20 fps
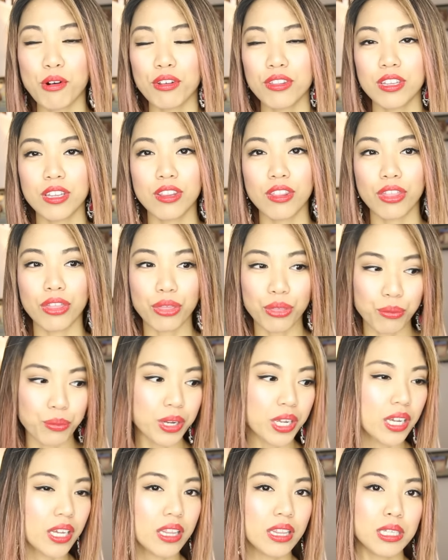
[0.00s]
more than
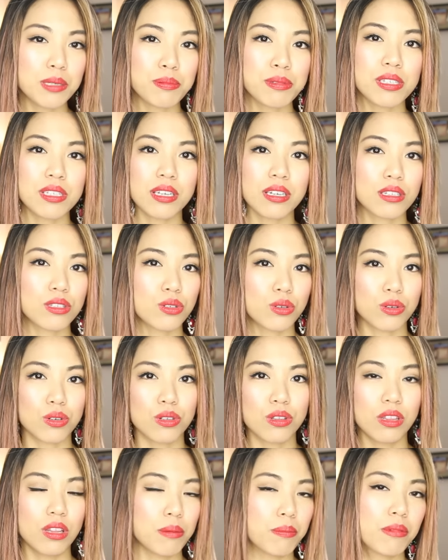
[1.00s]
three lipsticks or
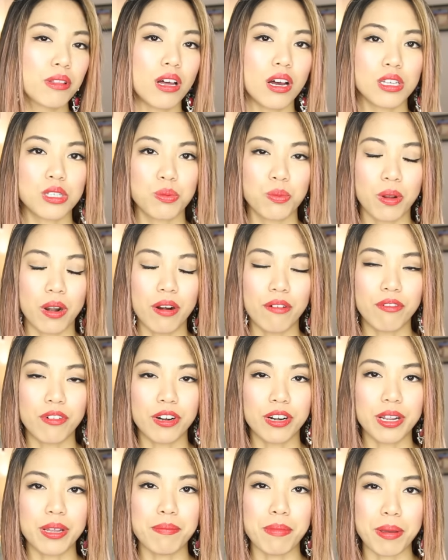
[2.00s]
lip gloss, whatever,
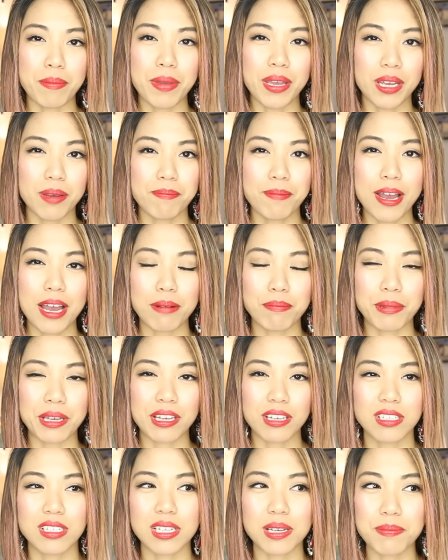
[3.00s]
in my makeup bag
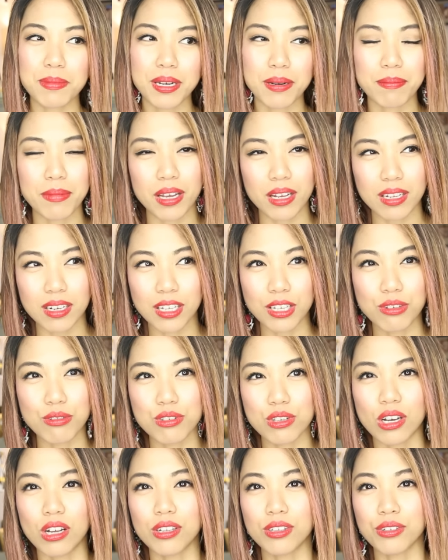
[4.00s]
because, I mean, I'm not going to
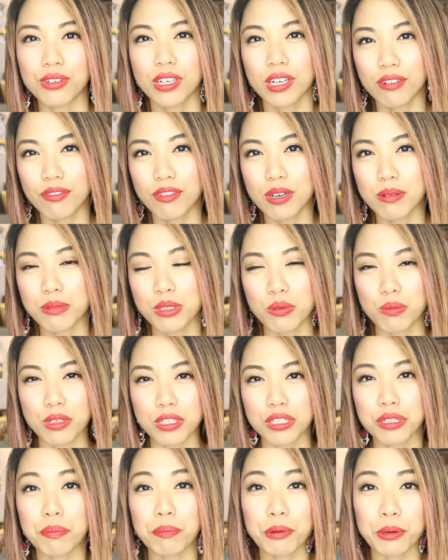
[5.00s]
use all three of them, so
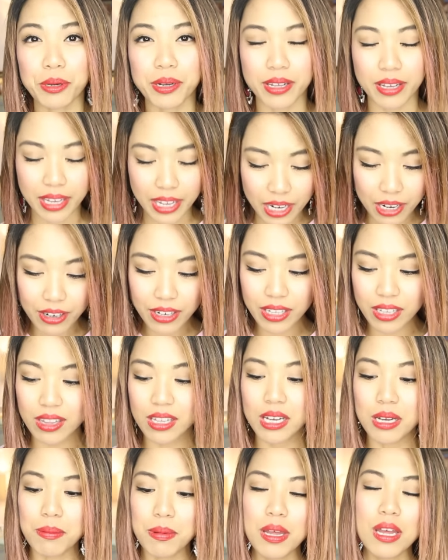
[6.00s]
what's the point in carrying
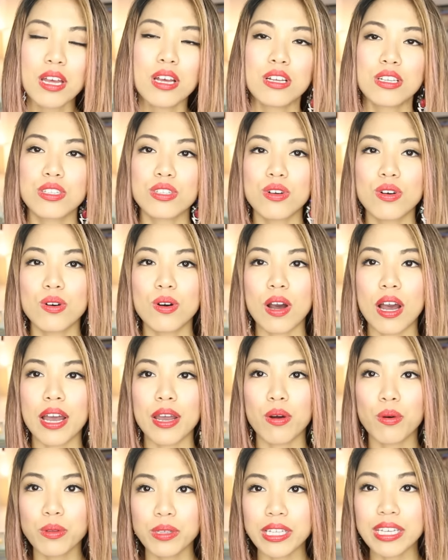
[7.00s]
them? So
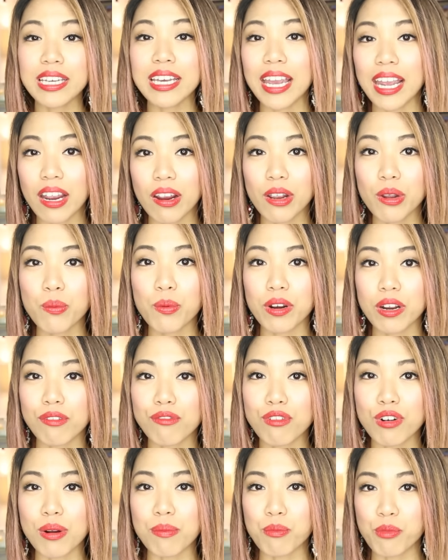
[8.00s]
I only carry
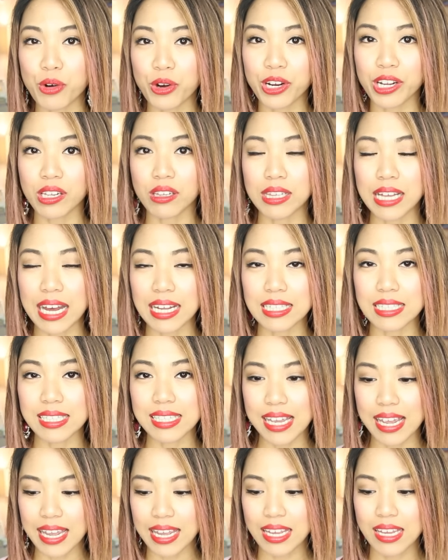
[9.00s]
whatever I'm wearing that
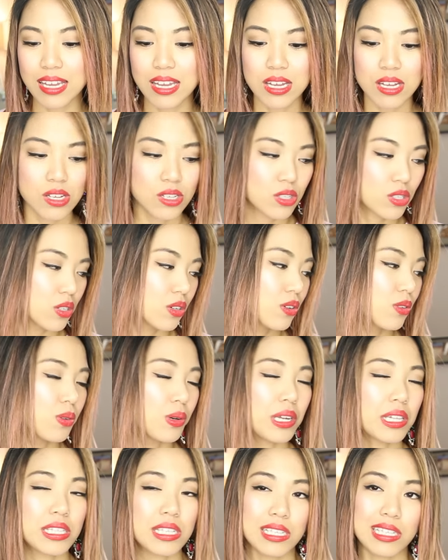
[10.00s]
day so
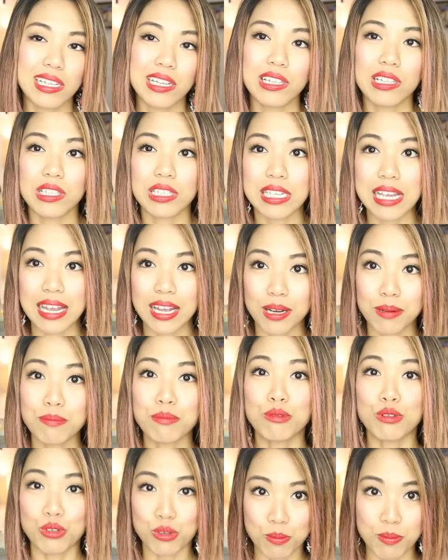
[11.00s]
it doesn't take up
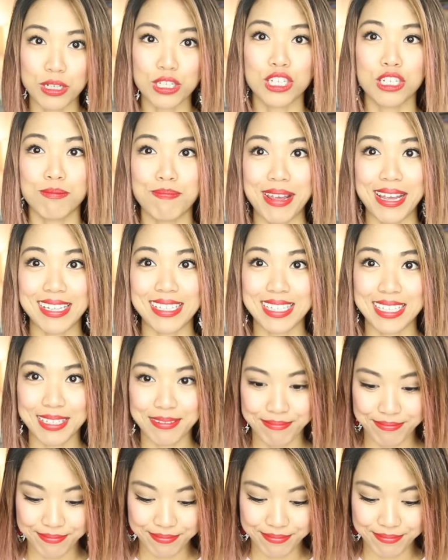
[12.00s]
too much space.